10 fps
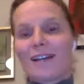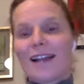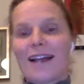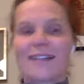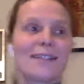
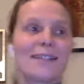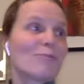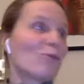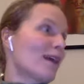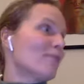classes
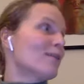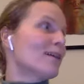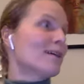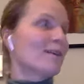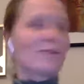
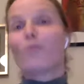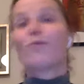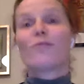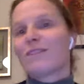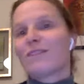wherever
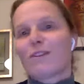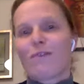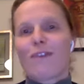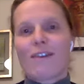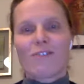with your
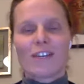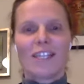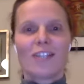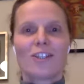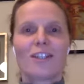favorite
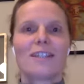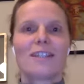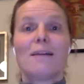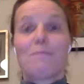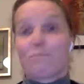teachers,
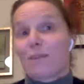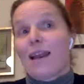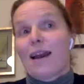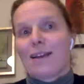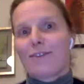but
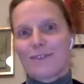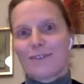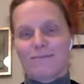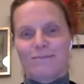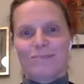live.
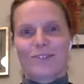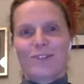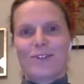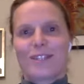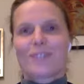
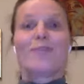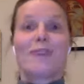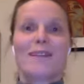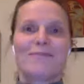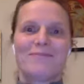So it's good fun.